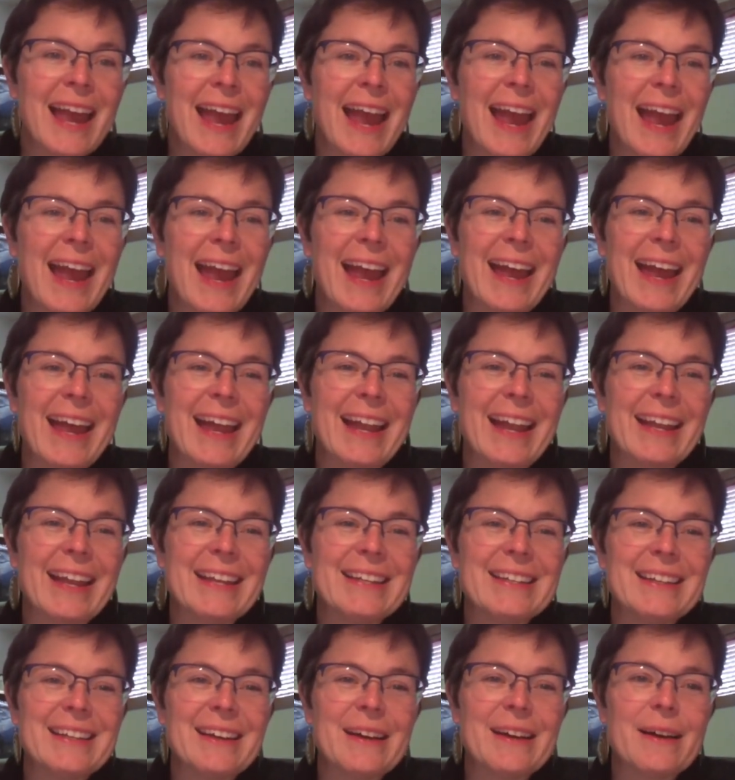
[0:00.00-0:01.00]
And
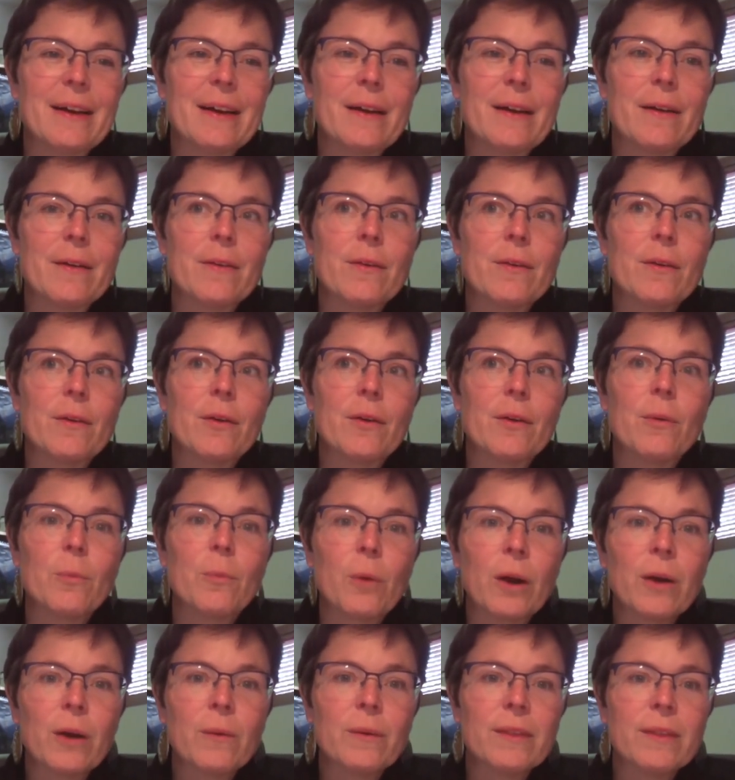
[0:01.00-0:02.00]
uh, her
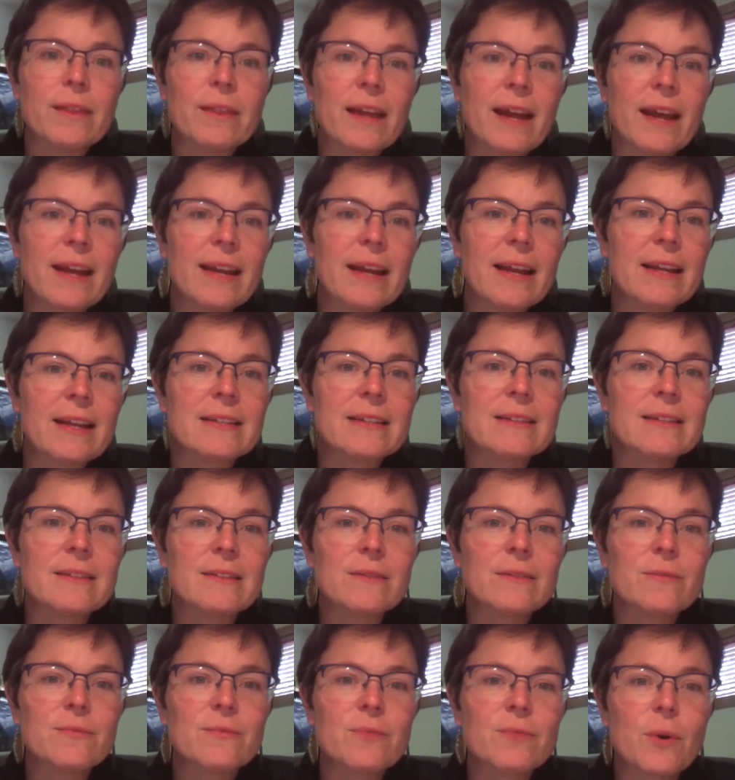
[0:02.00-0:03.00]
work with that has
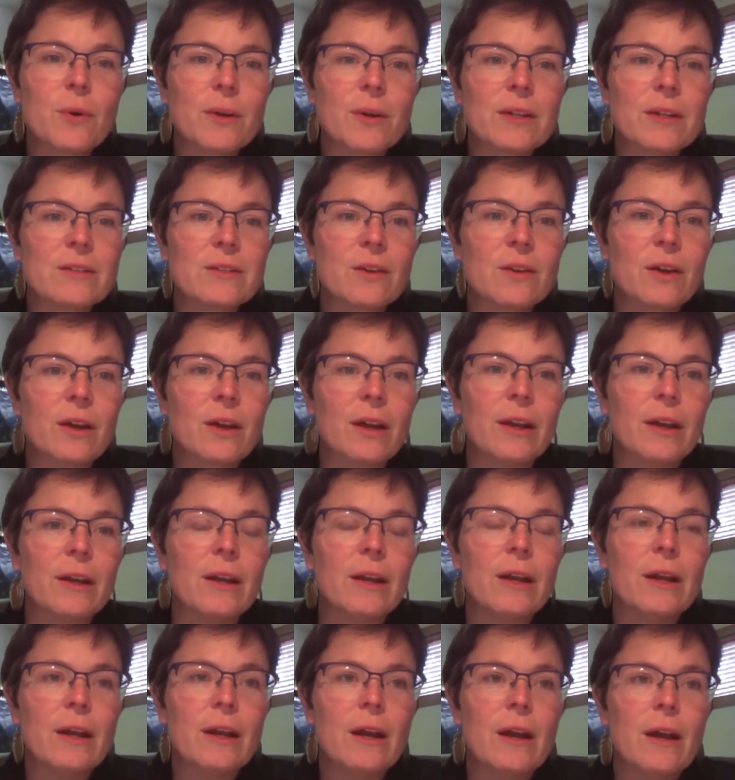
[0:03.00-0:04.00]
focused on
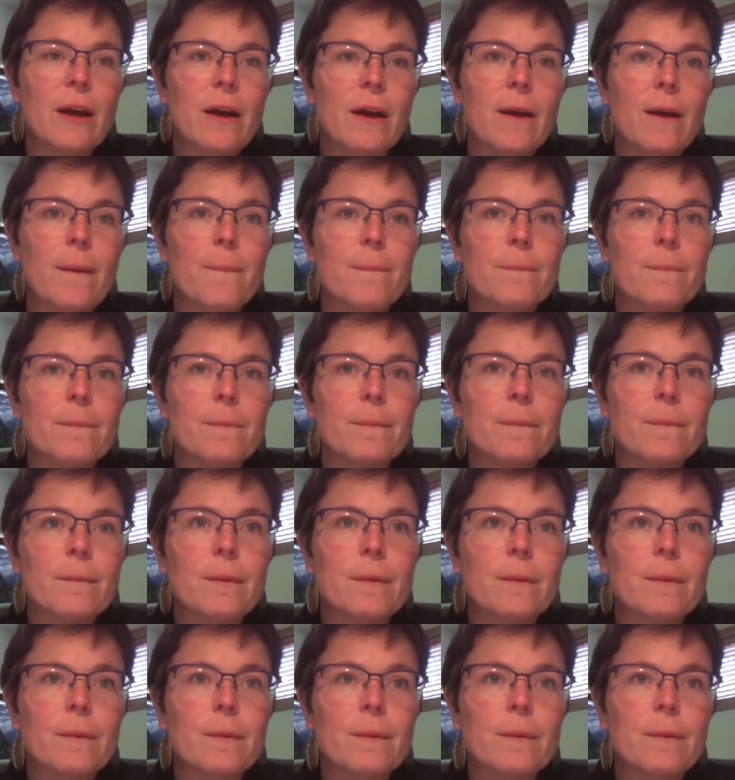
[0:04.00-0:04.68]
um,